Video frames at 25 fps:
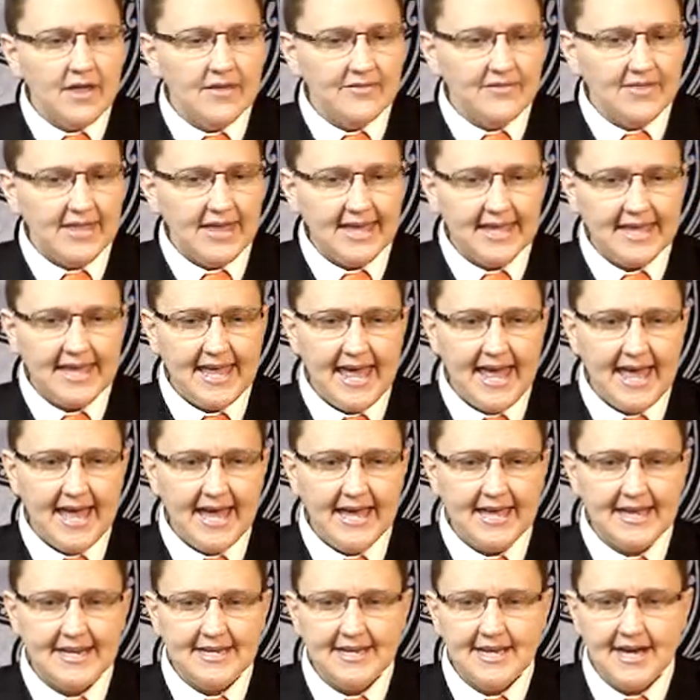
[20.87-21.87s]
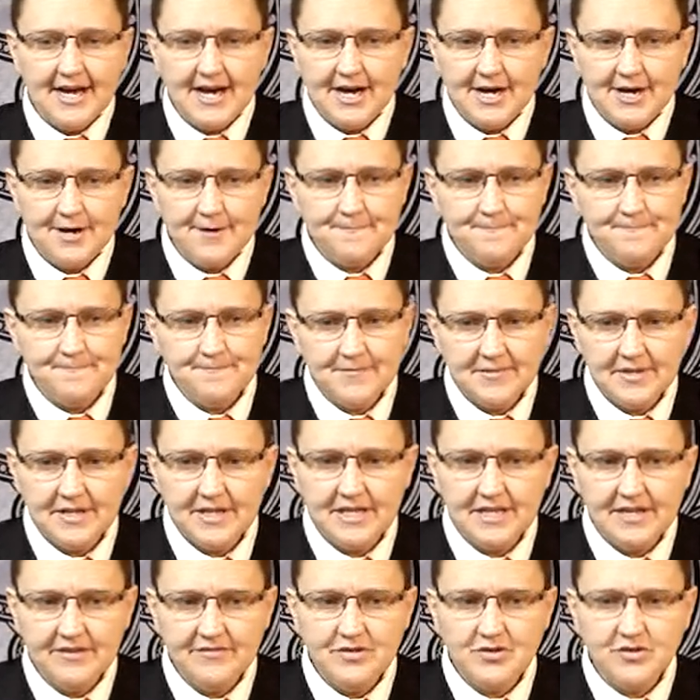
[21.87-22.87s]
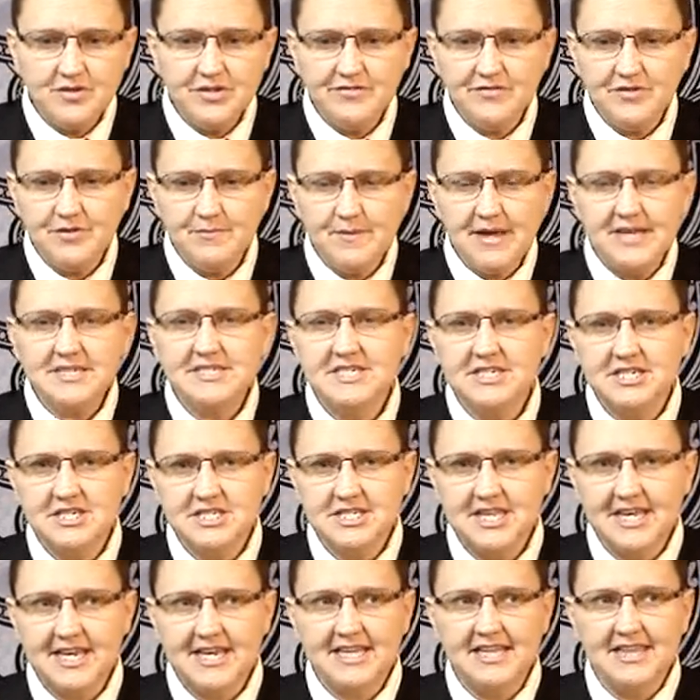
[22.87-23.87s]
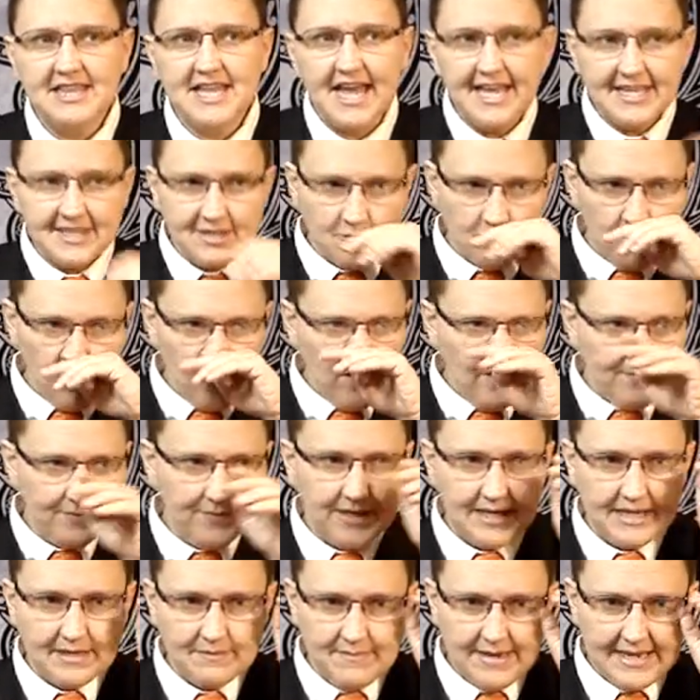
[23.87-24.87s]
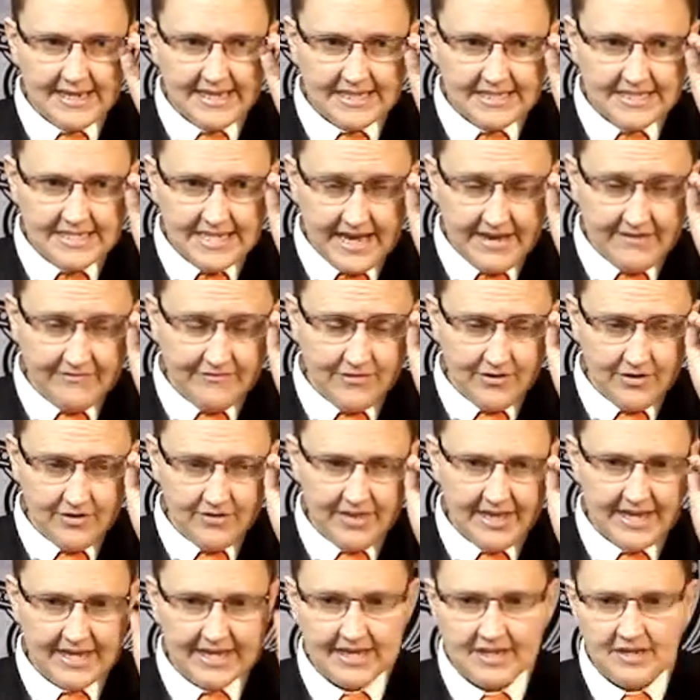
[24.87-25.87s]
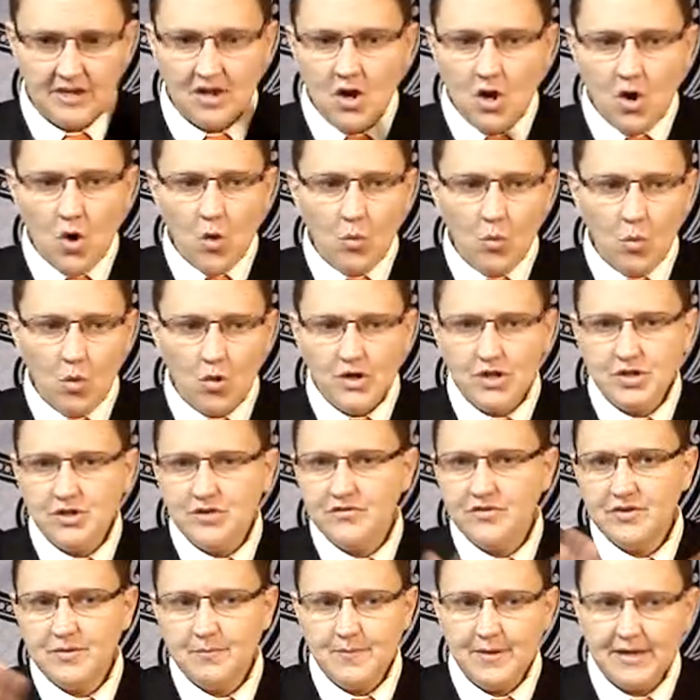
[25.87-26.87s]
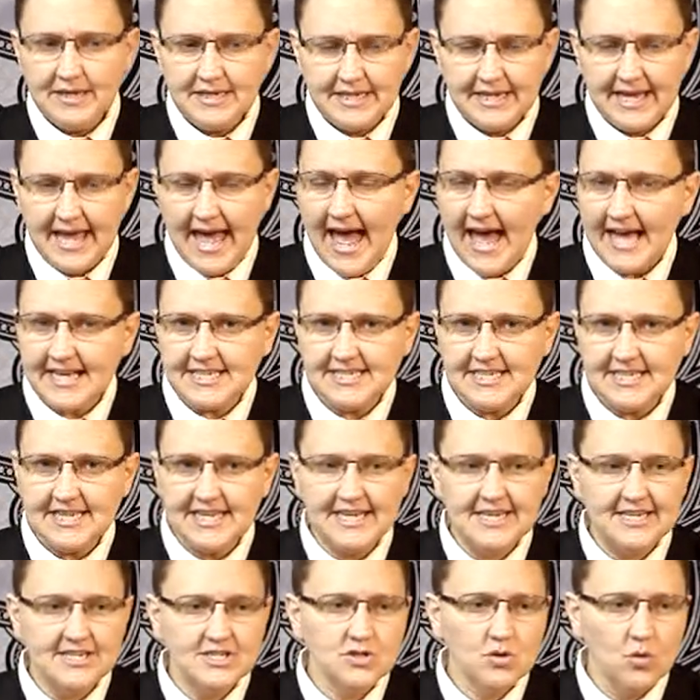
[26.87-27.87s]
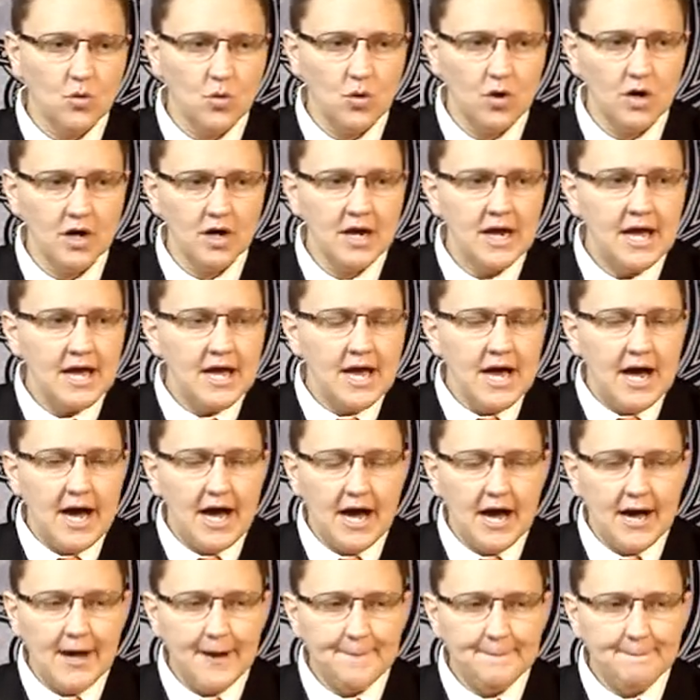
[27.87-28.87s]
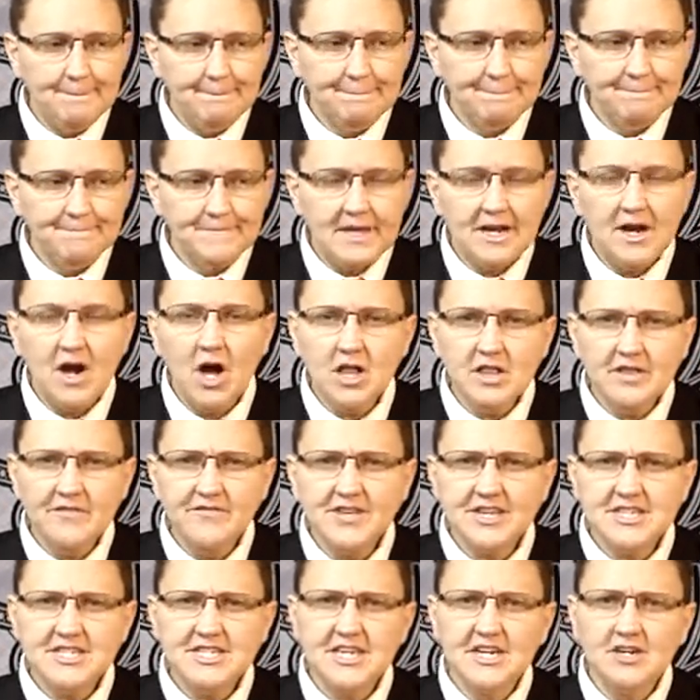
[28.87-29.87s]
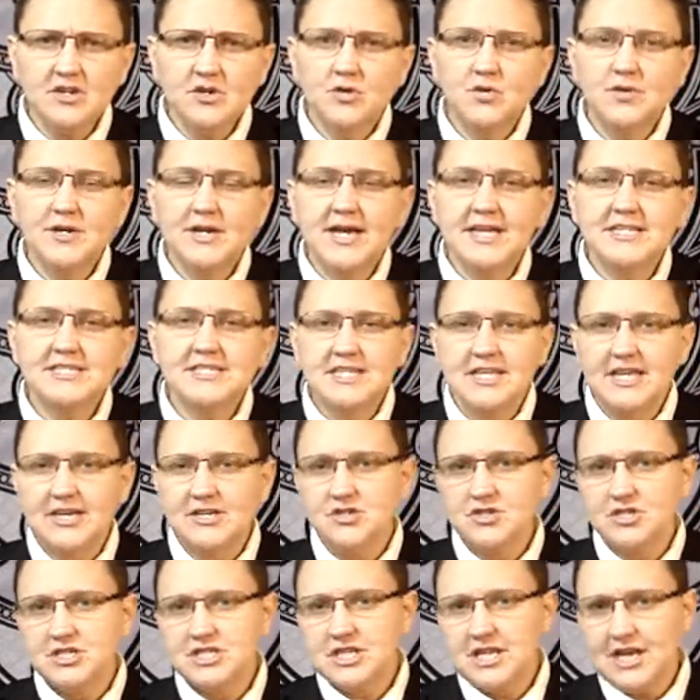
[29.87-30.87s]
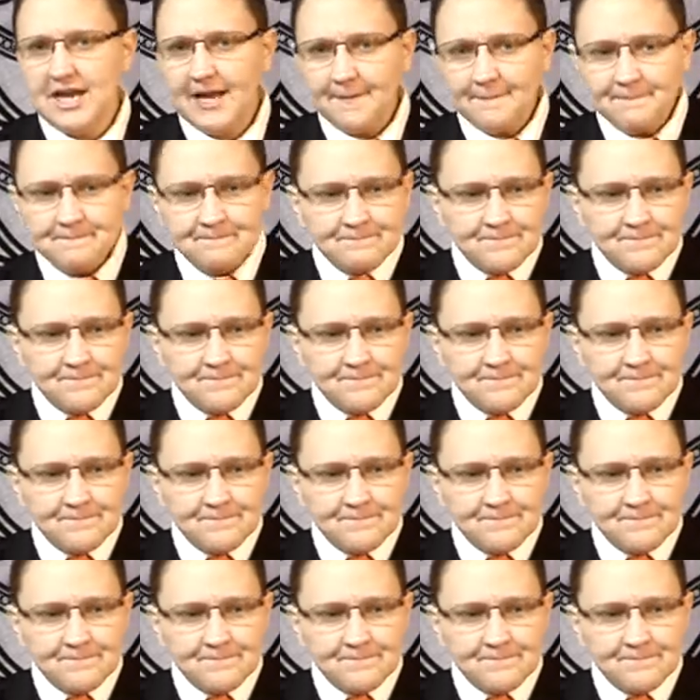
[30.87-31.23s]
They can give you different messages. They can light the road up. They can make it safer. They can warn you of a pending accident or and all of this, and it creates electricity.